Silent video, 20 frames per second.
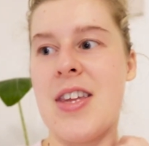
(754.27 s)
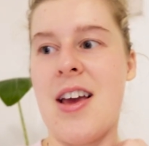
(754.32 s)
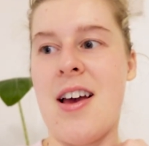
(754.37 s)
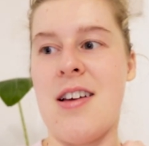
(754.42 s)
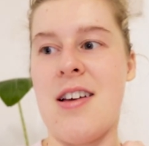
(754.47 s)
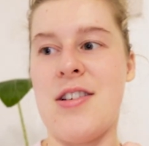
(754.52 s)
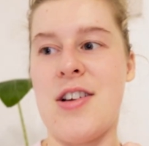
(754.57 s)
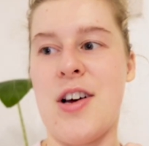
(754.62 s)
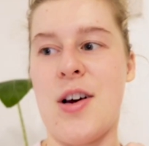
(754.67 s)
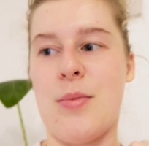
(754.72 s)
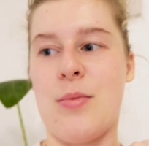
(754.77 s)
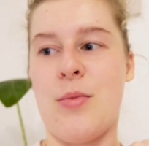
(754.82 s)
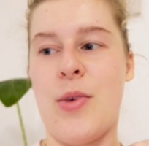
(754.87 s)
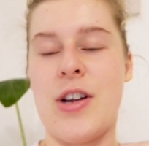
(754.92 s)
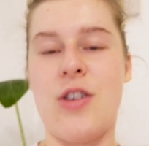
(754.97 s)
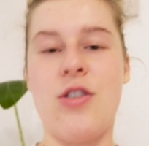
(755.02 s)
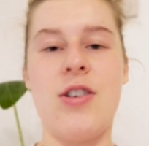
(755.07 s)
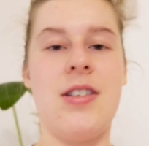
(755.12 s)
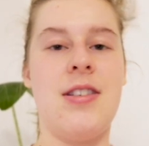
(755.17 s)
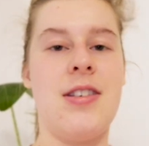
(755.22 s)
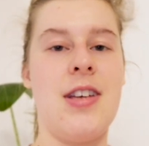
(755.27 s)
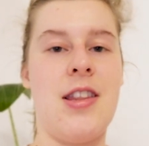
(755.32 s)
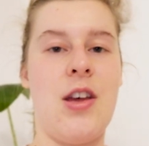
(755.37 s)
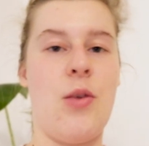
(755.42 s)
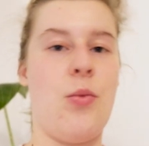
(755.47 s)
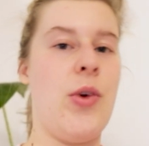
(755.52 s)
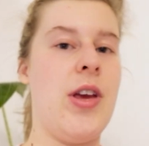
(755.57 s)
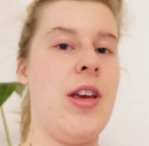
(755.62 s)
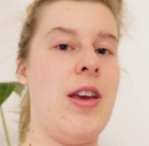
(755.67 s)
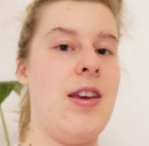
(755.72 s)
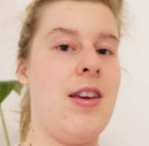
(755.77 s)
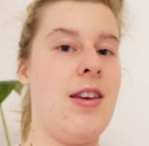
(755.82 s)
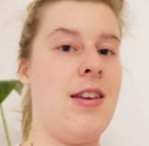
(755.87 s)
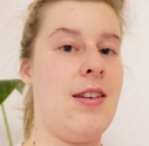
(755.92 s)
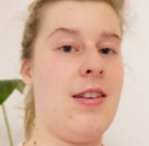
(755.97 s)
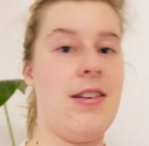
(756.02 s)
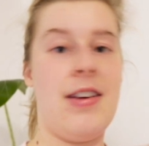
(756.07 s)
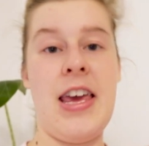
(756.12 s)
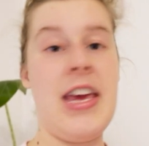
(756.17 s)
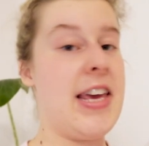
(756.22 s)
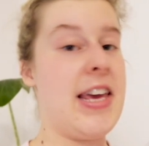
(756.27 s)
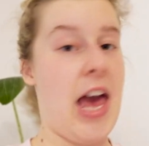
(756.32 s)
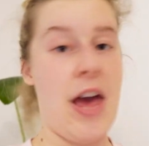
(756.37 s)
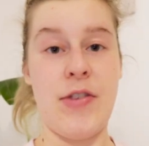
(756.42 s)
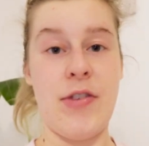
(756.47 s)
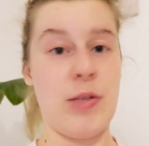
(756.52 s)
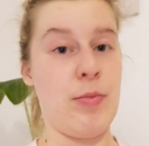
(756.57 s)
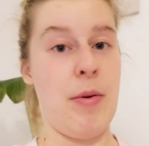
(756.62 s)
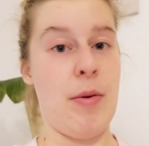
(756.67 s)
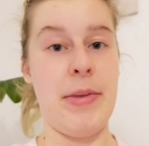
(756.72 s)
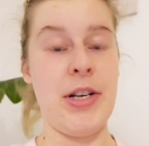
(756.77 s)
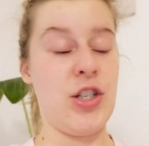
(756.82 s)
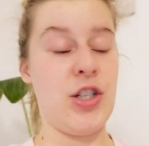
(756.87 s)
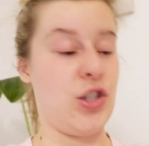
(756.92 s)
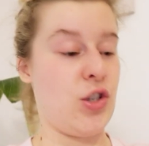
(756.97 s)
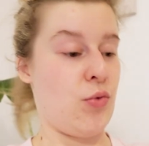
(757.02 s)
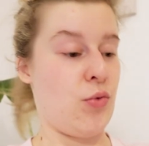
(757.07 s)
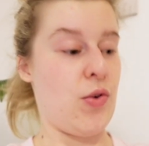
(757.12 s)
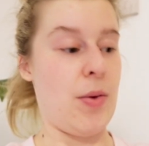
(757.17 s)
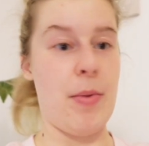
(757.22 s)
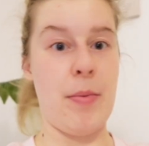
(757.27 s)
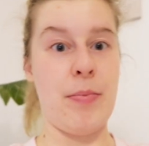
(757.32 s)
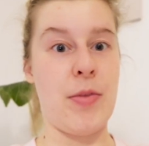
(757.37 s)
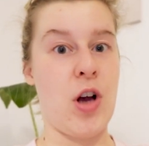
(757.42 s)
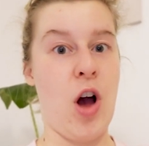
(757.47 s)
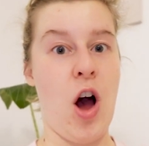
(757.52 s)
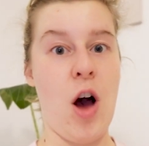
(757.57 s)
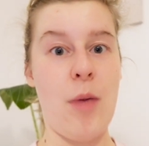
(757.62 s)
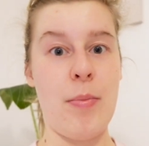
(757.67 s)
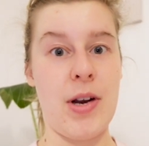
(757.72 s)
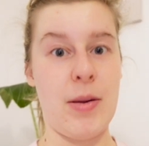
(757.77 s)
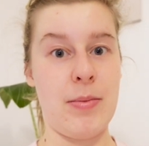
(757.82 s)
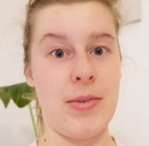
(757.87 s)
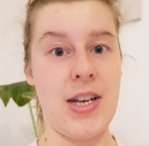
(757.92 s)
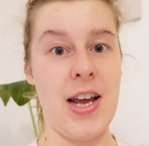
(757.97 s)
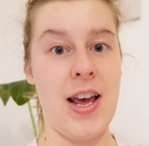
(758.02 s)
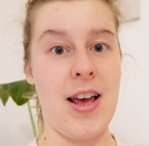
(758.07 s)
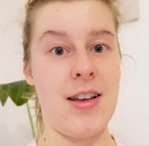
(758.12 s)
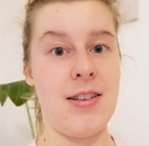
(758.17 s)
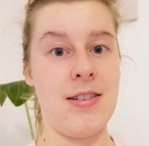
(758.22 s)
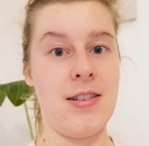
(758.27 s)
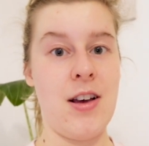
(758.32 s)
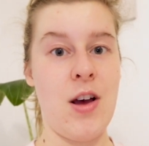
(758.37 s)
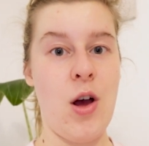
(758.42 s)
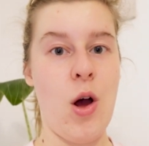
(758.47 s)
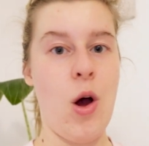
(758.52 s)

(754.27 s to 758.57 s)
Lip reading: And when Chris said that he gave us permission to rip up the carpet upstairs,